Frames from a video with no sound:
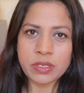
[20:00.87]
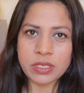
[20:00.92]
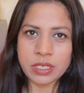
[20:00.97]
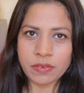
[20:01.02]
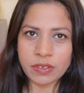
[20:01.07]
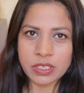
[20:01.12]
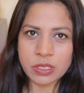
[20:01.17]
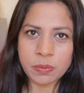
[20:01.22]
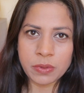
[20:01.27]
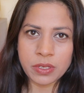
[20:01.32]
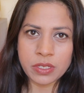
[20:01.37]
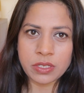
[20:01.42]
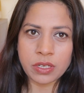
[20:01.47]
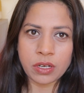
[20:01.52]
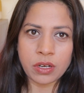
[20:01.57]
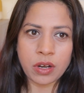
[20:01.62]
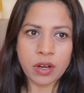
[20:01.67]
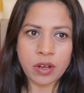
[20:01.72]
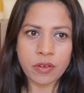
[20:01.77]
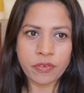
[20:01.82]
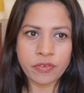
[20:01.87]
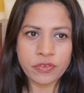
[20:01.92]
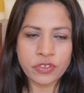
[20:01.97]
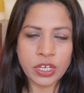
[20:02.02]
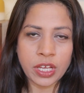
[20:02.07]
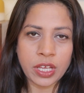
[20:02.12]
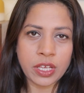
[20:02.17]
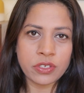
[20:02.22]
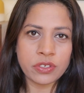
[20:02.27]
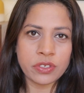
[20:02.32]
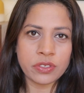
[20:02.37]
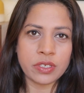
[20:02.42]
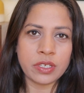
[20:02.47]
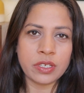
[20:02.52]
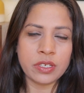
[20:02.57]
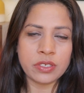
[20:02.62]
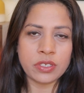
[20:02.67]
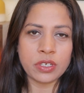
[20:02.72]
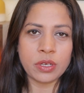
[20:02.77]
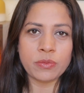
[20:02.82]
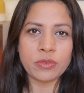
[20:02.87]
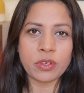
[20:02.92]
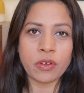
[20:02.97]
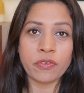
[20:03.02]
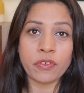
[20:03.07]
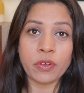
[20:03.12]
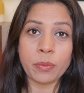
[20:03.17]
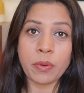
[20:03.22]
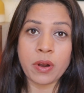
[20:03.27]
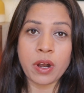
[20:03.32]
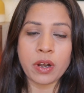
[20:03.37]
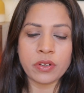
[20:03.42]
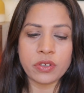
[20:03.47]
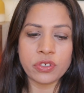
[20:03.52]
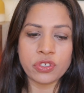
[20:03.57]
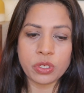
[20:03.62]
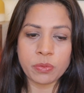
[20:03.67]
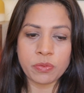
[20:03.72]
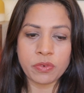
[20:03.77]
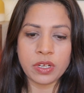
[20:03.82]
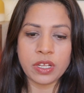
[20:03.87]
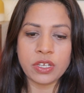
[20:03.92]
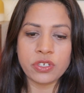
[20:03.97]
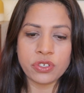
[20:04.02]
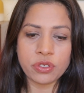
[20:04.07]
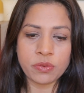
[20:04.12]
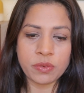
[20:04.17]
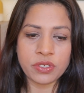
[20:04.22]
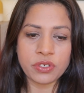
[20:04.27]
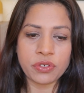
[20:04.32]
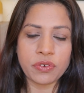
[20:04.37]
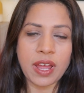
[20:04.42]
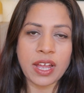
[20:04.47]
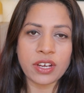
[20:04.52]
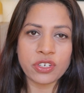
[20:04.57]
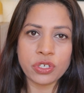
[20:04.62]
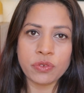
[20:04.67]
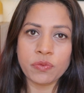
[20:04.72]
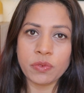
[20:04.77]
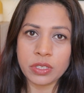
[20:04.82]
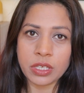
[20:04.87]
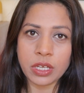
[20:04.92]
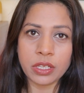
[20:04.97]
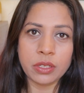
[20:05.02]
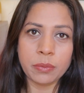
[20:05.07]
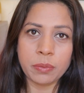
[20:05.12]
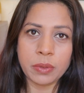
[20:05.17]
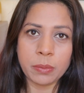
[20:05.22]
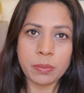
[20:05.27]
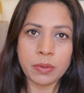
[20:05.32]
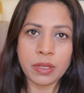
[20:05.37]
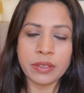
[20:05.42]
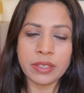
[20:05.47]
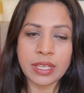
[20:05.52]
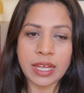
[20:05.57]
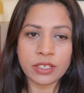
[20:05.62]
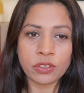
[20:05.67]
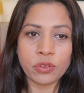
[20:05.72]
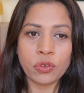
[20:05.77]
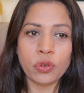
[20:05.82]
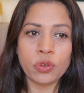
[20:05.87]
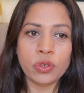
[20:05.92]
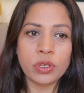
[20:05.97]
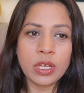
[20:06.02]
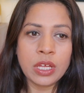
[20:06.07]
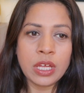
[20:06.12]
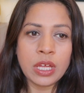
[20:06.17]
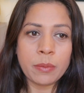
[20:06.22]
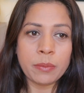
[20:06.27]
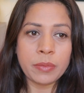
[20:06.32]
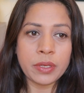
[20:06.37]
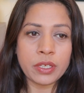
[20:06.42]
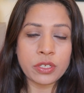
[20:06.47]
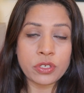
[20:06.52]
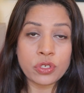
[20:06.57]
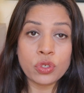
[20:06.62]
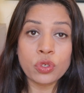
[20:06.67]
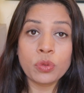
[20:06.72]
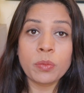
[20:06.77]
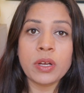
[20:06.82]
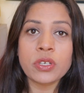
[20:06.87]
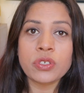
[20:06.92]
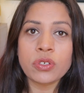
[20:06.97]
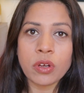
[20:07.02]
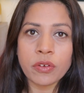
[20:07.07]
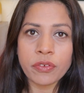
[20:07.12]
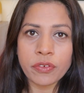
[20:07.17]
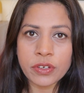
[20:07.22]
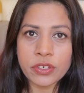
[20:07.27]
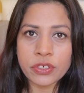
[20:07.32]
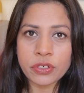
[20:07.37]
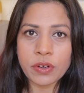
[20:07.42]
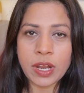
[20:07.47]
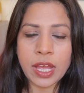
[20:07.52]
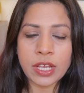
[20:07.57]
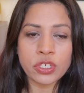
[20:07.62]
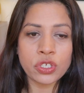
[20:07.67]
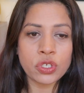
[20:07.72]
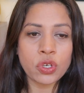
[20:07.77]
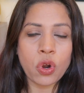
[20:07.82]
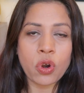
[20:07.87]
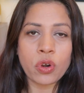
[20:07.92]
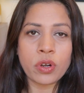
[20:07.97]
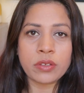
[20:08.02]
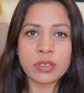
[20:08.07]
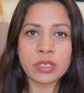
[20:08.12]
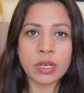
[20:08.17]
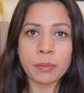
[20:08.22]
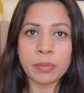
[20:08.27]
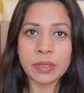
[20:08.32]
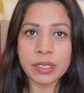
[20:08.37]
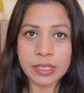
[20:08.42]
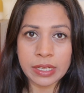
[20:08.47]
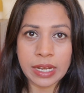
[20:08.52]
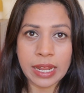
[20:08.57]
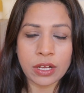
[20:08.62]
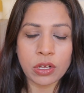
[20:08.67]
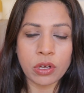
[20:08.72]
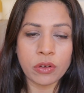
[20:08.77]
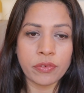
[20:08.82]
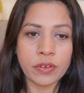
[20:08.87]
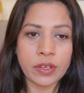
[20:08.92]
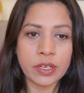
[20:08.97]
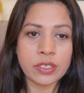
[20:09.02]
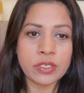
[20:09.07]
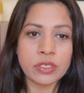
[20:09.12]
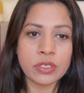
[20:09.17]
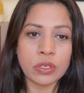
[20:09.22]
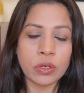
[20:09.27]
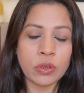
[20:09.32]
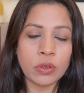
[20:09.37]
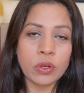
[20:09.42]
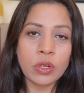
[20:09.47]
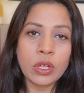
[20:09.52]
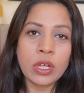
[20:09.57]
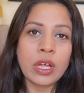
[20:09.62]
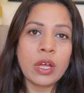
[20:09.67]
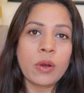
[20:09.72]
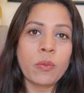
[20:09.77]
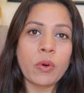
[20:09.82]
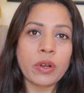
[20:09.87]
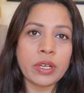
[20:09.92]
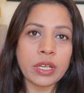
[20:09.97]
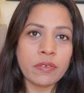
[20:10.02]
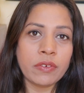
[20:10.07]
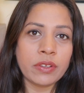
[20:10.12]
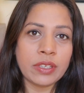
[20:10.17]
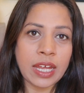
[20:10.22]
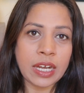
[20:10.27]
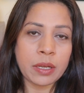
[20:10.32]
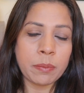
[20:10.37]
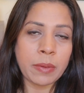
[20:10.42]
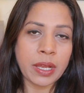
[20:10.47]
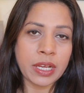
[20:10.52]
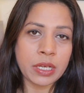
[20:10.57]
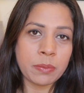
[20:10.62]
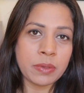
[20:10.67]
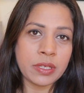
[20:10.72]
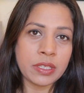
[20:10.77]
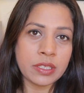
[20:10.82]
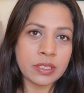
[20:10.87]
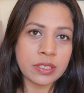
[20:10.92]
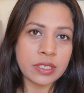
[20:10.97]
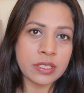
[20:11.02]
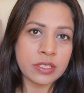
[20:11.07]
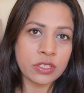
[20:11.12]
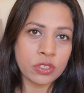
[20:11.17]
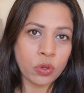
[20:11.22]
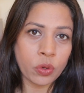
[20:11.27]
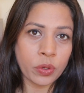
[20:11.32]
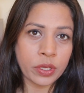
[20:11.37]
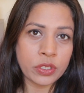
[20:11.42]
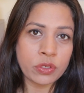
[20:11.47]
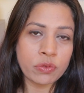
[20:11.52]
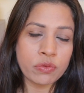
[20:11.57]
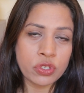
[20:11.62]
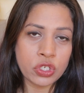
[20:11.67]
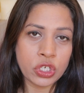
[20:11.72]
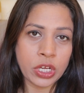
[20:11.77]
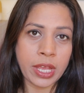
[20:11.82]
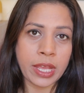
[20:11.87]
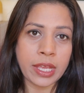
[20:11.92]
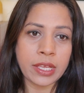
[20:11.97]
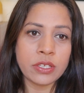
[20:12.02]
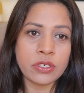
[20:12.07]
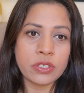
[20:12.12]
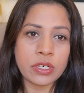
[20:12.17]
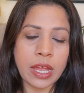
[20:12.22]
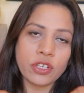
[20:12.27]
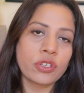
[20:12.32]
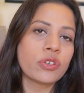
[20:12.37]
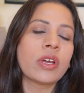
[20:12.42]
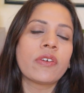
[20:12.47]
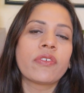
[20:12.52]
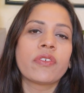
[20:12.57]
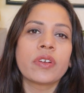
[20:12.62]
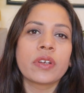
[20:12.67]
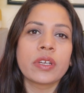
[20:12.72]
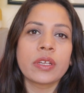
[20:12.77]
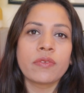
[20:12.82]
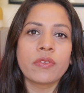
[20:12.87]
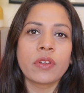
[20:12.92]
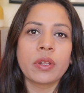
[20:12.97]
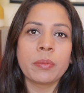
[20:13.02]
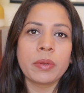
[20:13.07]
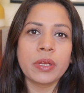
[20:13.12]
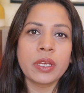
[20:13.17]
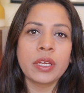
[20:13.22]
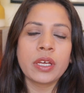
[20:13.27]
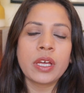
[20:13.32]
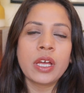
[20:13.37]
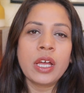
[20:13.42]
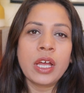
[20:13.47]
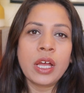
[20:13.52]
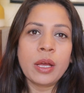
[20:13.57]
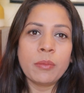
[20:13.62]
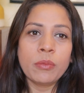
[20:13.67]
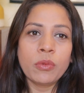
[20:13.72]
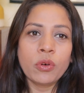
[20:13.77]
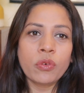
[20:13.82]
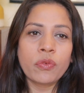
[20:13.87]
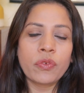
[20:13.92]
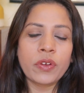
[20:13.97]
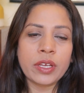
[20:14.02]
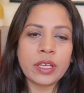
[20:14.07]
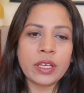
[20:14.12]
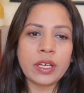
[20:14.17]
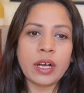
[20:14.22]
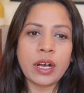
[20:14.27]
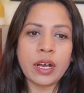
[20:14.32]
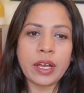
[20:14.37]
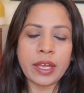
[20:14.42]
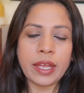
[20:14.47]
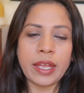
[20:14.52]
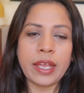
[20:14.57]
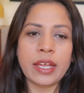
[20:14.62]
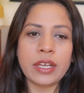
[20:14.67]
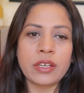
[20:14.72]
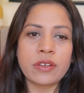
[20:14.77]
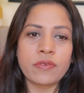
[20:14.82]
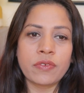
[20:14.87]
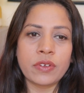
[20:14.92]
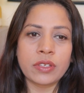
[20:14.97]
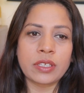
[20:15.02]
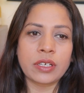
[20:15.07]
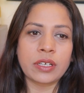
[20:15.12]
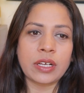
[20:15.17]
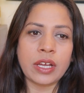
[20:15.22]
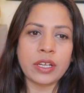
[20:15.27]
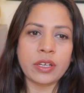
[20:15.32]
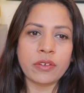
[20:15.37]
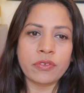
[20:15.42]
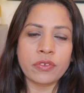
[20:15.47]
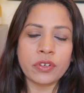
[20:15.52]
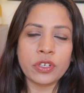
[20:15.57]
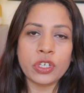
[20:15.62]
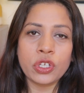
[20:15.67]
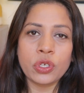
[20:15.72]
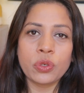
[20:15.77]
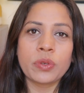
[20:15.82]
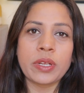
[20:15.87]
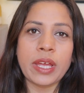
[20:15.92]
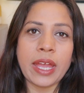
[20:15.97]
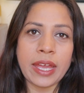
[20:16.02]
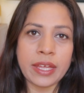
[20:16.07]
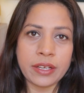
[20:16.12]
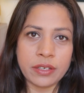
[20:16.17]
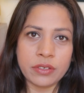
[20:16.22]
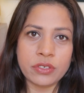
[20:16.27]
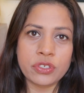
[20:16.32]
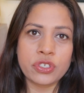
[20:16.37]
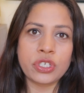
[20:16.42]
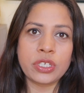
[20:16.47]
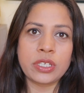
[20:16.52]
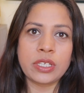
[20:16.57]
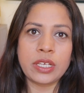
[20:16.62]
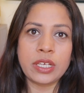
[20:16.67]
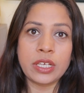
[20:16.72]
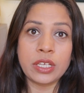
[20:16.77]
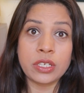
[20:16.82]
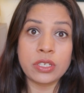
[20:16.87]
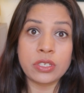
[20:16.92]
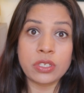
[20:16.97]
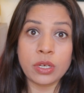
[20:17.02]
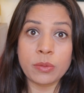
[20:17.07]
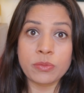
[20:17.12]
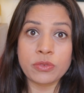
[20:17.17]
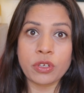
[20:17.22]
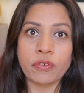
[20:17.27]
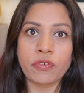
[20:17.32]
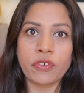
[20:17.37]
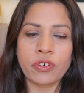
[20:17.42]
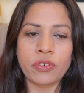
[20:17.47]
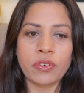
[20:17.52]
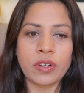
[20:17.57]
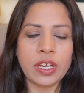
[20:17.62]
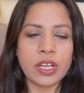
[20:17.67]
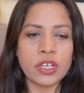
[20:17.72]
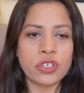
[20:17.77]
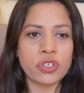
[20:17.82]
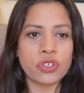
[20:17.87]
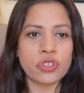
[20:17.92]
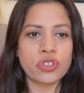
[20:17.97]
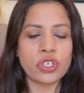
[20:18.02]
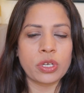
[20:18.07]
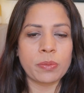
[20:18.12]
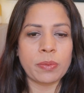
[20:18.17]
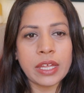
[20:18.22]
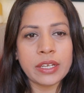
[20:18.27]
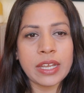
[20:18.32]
must have experienced a lot of changes in terms of your partnership, relationship, interaction with other people, and that could be too much of interaction or a complete lack of it. So whatever that might be, that it's going to change, and you definitely will be moving ahead with a kind of renewed energy in terms of your relationship.